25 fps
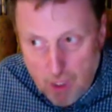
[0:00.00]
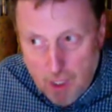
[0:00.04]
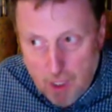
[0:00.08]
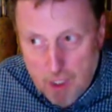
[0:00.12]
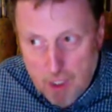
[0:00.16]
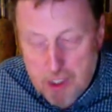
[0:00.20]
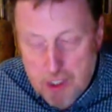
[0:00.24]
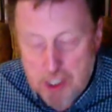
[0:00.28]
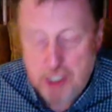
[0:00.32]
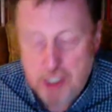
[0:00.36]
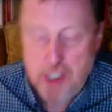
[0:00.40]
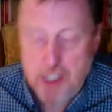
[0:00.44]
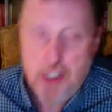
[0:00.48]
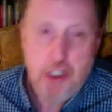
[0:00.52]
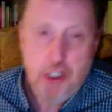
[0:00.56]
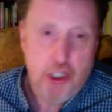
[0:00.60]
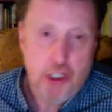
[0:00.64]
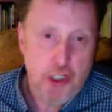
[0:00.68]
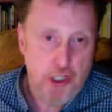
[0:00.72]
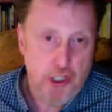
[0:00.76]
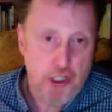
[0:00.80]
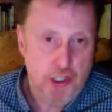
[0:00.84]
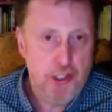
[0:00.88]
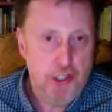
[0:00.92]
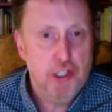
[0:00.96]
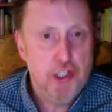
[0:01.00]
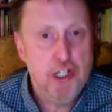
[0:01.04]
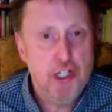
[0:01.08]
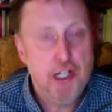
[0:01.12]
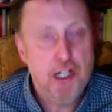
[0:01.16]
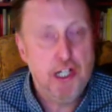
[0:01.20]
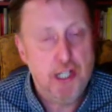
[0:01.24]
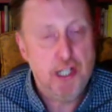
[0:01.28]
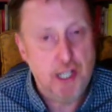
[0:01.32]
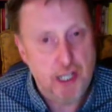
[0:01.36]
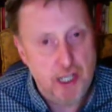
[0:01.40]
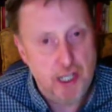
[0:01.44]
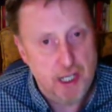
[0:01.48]
teachers,
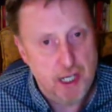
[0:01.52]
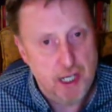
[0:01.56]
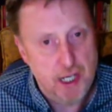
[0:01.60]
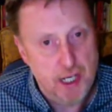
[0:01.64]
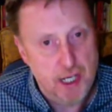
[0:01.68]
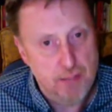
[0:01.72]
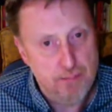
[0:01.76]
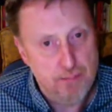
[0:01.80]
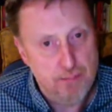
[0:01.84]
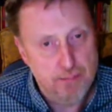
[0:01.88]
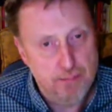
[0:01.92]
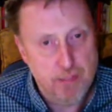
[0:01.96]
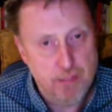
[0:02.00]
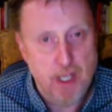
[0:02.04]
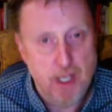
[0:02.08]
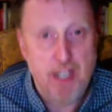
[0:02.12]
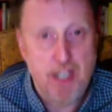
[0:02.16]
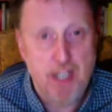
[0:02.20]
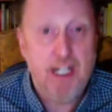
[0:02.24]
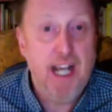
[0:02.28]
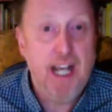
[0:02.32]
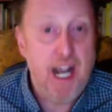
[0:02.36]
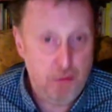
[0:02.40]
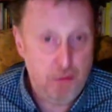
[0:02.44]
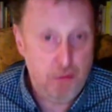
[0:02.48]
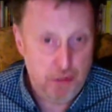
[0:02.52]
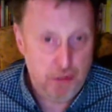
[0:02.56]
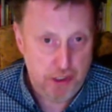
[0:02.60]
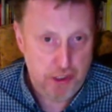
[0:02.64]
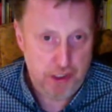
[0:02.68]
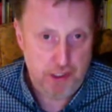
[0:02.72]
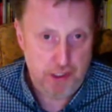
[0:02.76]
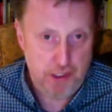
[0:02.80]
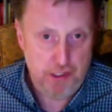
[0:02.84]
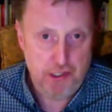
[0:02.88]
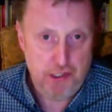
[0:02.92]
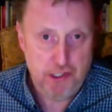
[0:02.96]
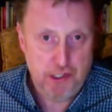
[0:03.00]
um,
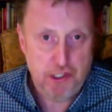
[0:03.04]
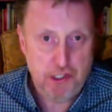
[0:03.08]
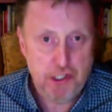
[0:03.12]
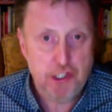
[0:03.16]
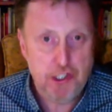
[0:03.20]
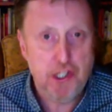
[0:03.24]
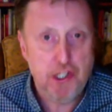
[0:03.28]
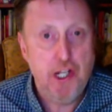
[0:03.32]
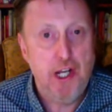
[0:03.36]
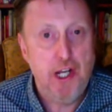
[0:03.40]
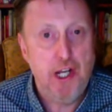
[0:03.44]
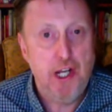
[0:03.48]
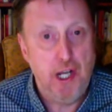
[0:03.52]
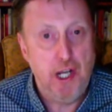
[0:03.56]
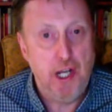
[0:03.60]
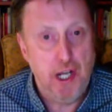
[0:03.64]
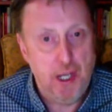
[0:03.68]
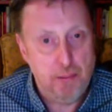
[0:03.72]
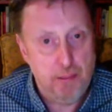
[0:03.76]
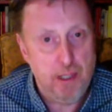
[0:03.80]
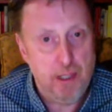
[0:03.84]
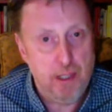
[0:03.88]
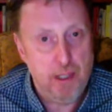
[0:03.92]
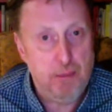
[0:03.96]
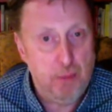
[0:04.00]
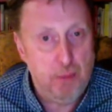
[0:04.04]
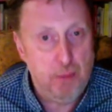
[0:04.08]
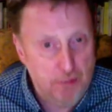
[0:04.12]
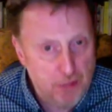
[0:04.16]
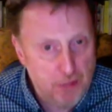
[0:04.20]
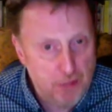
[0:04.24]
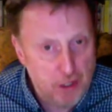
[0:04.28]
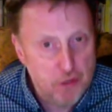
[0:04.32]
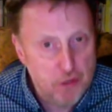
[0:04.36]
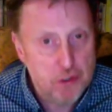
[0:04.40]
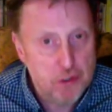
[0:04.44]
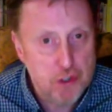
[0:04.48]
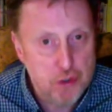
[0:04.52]
accountants, uh, people in
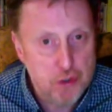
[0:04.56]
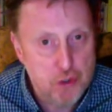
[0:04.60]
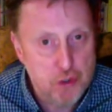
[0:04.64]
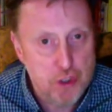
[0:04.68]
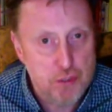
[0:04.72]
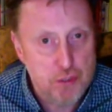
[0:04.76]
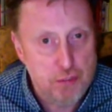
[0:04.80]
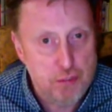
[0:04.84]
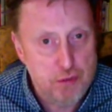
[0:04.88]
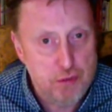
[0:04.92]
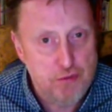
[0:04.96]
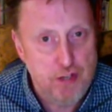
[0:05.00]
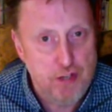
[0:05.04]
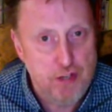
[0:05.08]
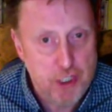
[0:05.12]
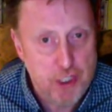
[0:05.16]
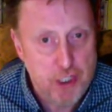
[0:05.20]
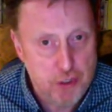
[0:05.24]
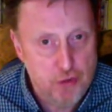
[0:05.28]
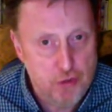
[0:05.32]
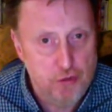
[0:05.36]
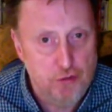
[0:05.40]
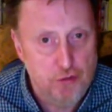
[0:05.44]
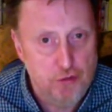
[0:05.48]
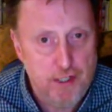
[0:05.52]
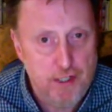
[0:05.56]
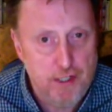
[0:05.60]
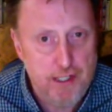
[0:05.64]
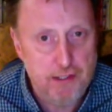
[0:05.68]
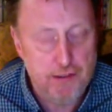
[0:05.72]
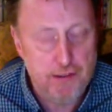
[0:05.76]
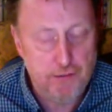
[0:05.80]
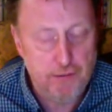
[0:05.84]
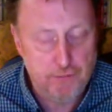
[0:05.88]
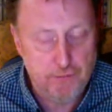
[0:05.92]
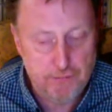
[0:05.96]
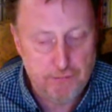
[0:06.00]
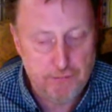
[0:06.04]
those sort of professional
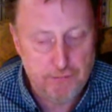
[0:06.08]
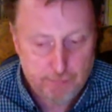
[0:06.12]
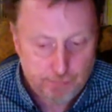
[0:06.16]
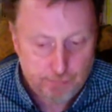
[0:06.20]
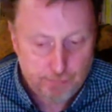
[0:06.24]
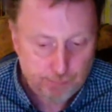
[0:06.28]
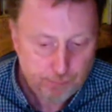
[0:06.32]
fields.